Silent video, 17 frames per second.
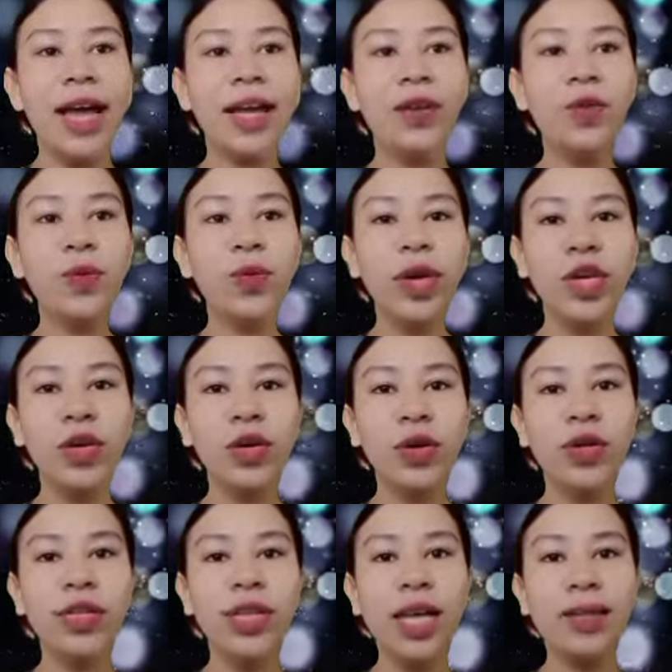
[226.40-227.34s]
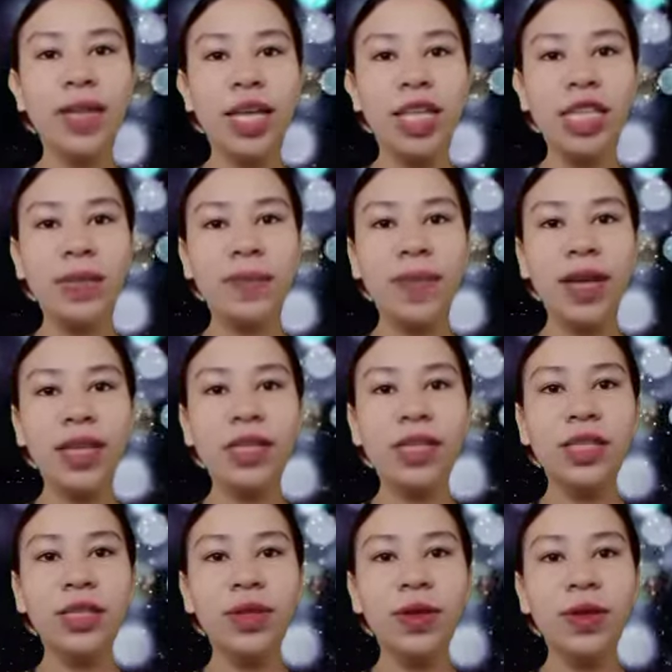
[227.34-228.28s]
and we use
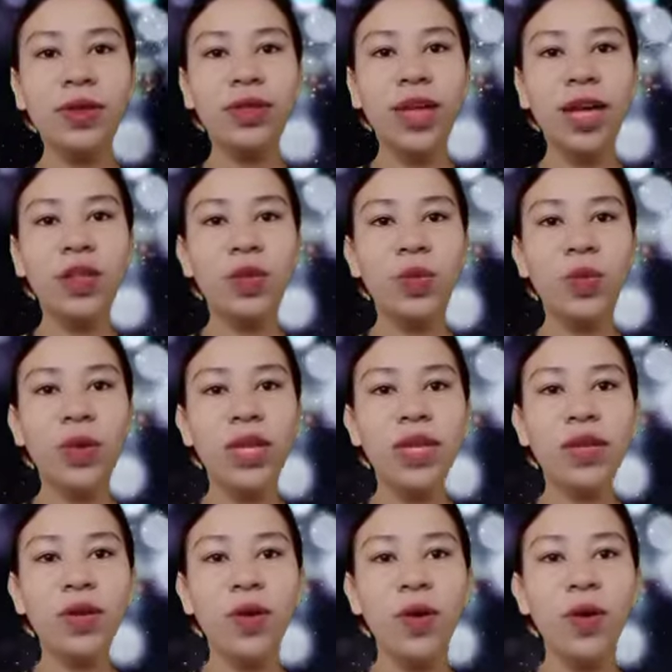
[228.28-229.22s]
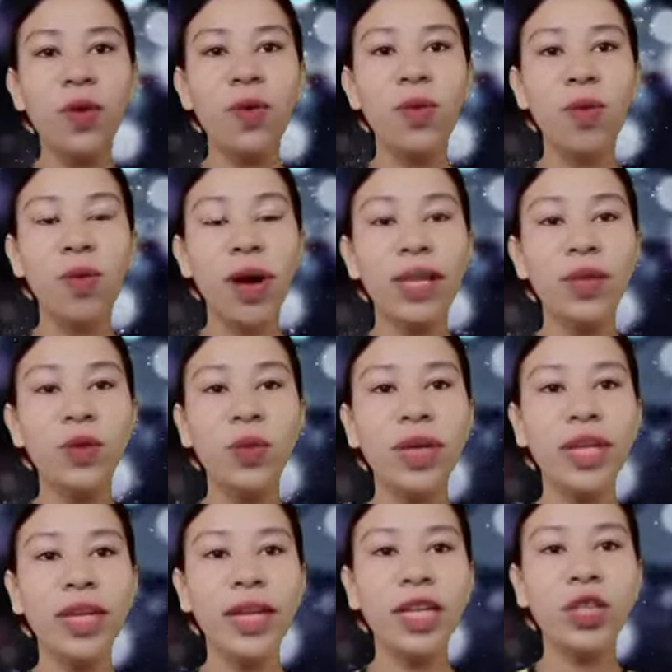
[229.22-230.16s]
assessments so that we know what
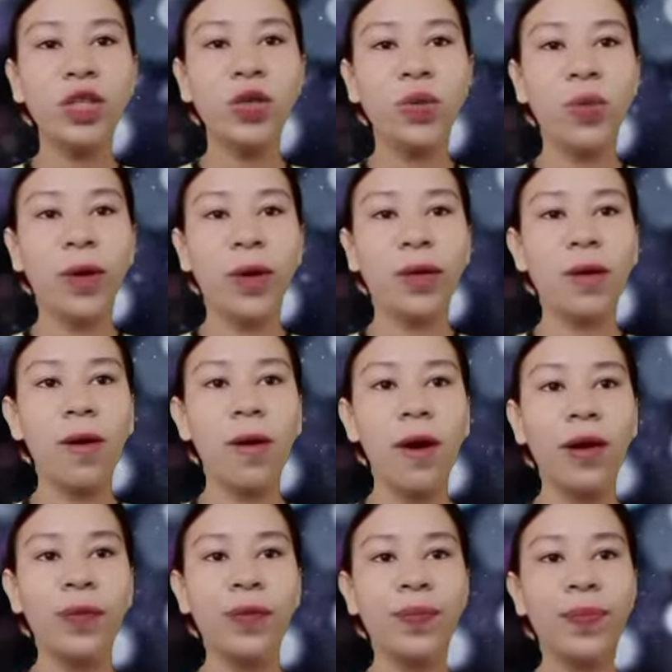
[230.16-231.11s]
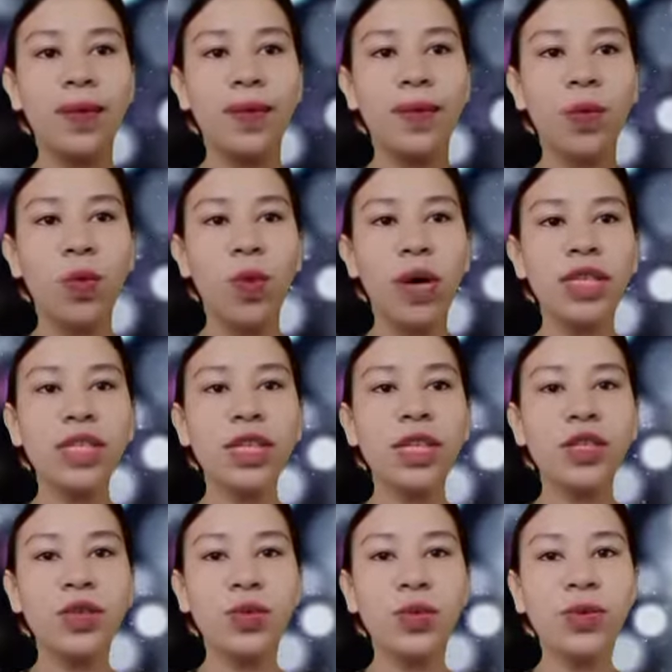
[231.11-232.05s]
we need to work on, what
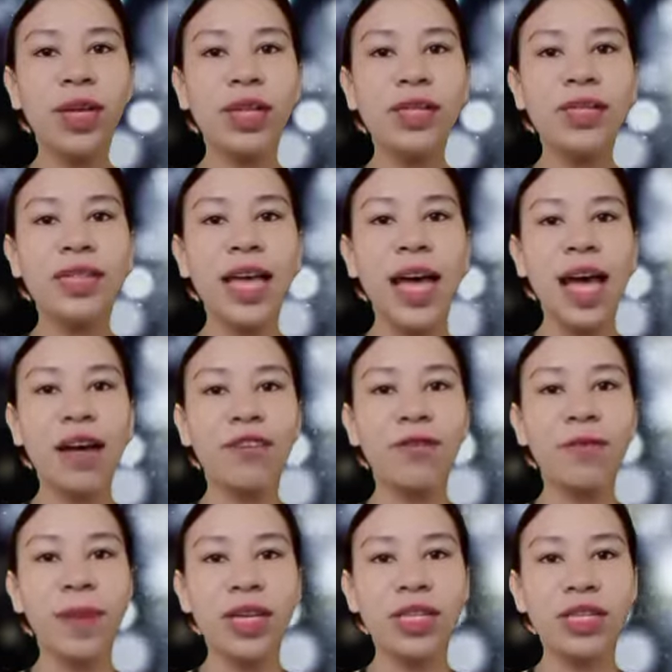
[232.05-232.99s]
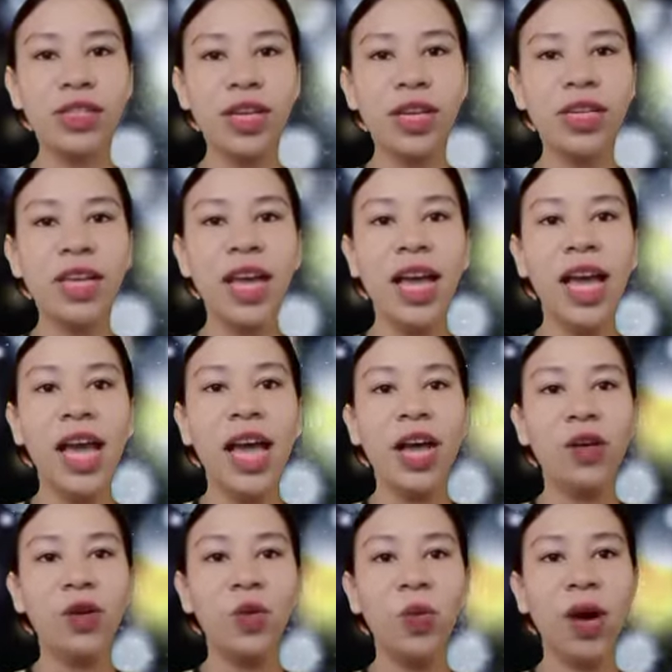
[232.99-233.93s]
students have mastered,
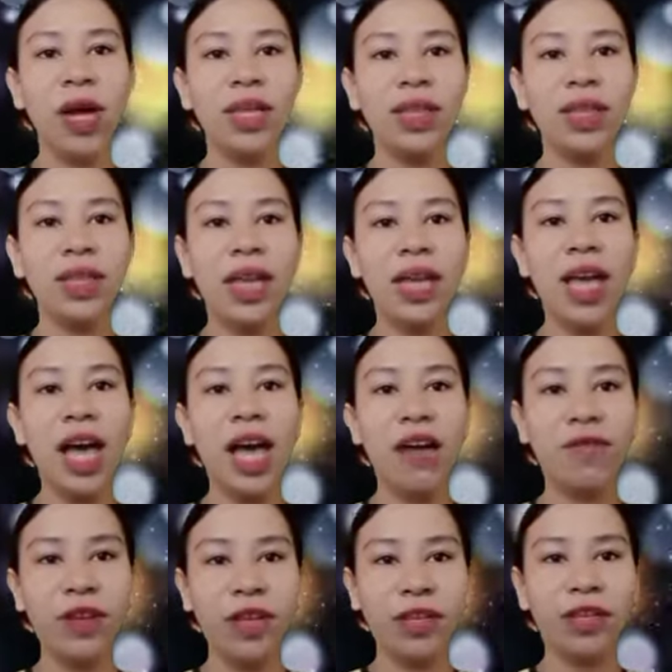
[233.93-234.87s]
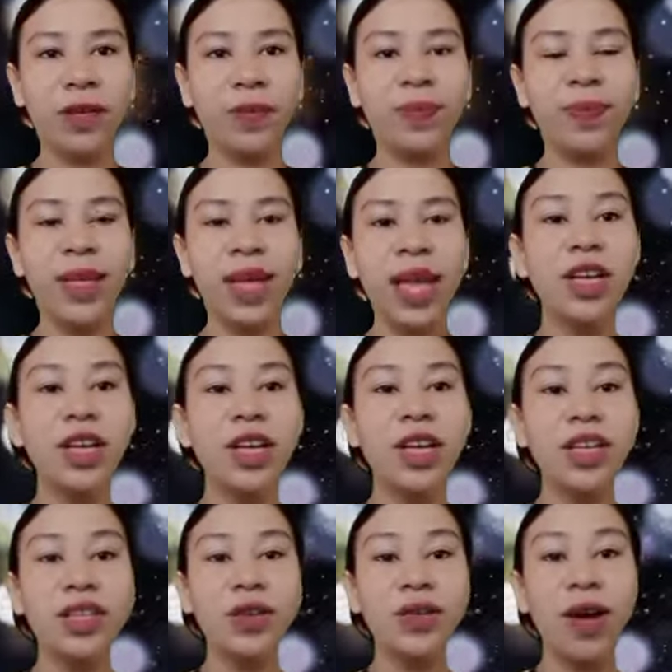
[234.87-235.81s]
and what they haven't.
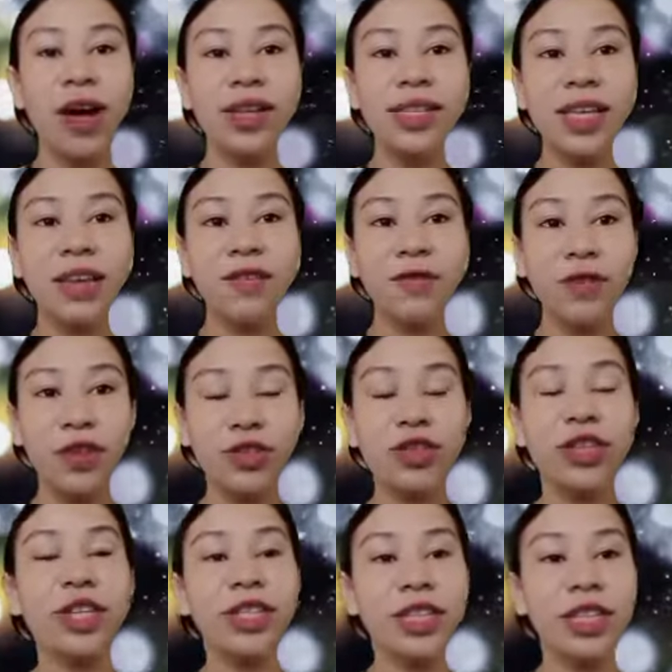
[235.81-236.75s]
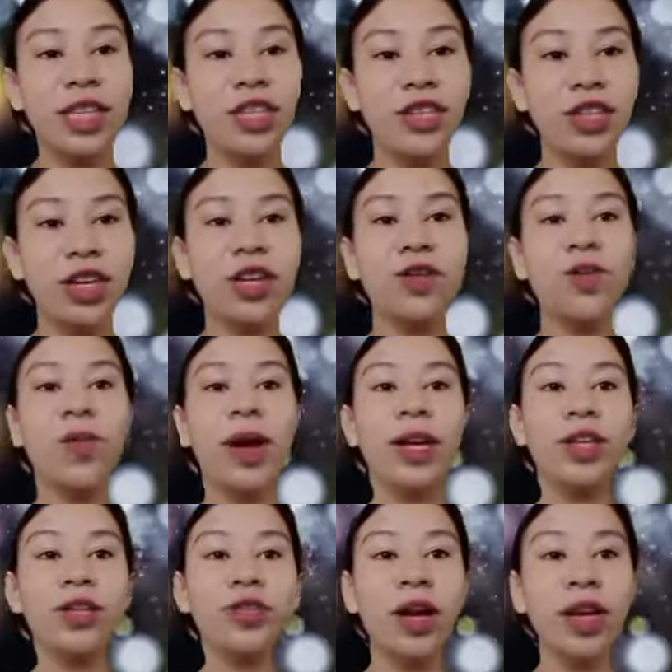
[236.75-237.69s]
So as a future teacher,
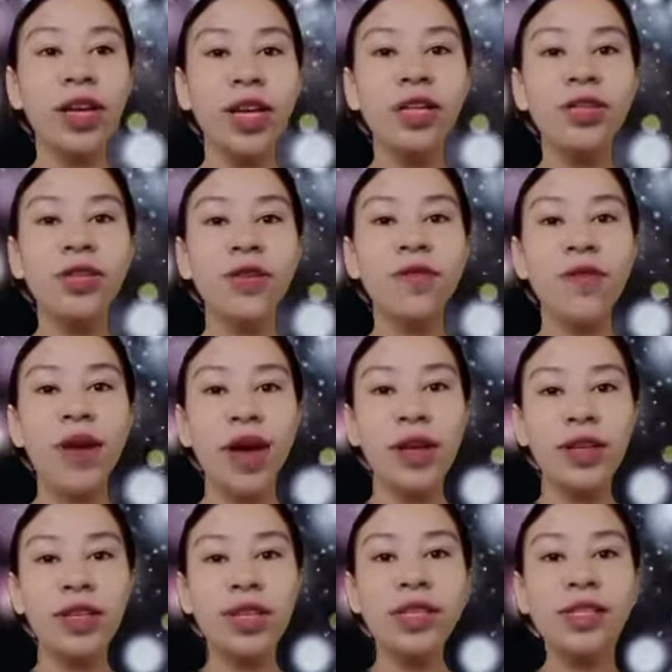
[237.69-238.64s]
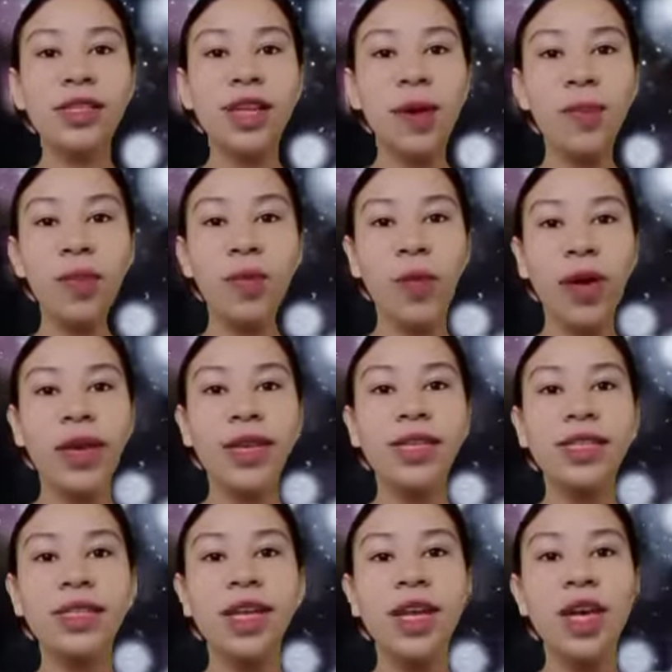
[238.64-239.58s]
we are trying to find some
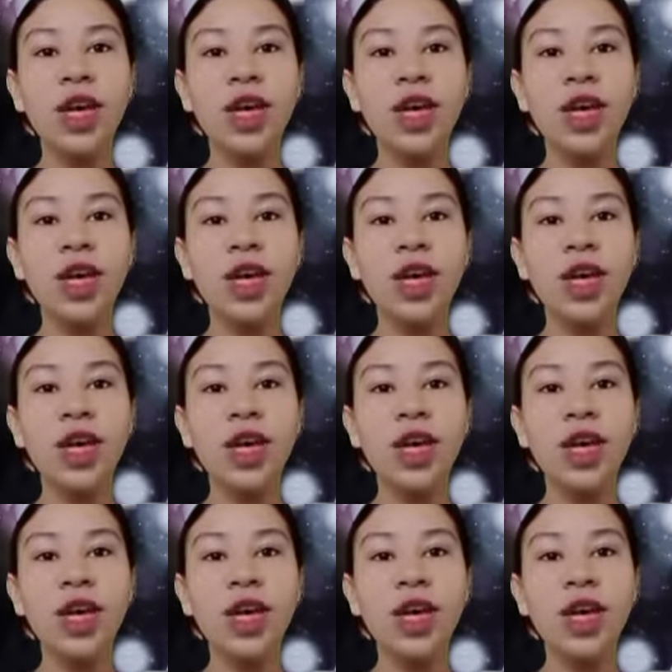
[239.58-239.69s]
ways